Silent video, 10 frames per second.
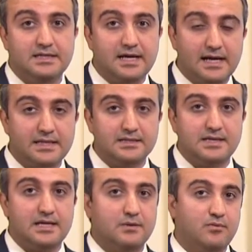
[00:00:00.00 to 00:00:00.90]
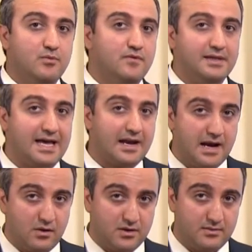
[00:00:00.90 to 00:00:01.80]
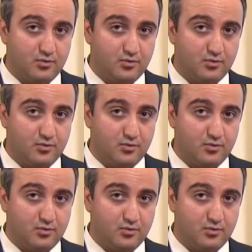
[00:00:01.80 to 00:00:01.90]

I can say that removing that area of the